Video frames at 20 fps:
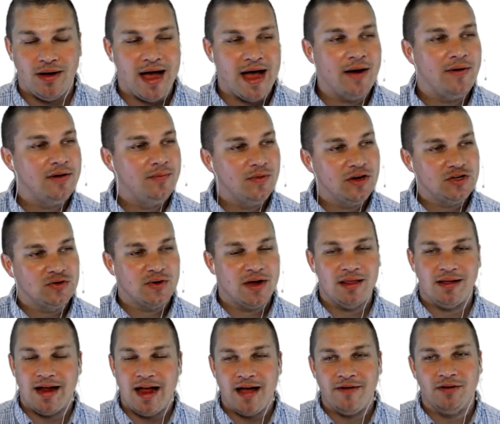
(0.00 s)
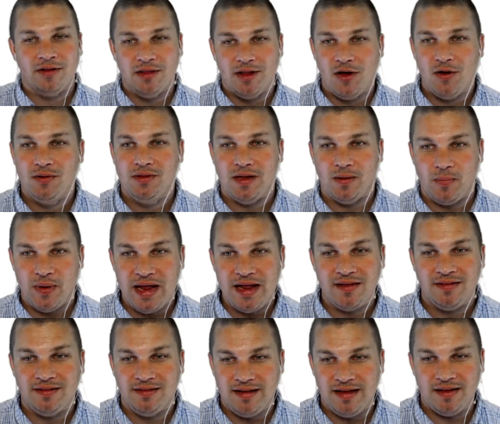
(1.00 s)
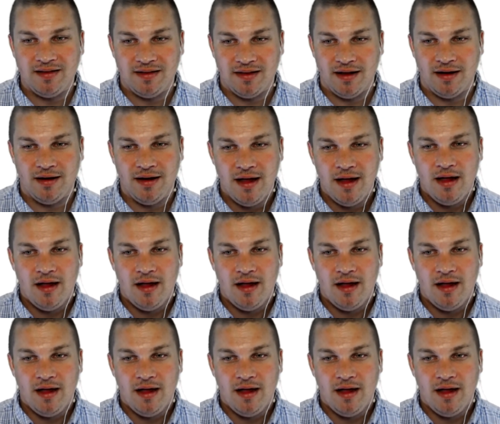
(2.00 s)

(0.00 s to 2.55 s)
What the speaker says: I would much rather have a load that pays decent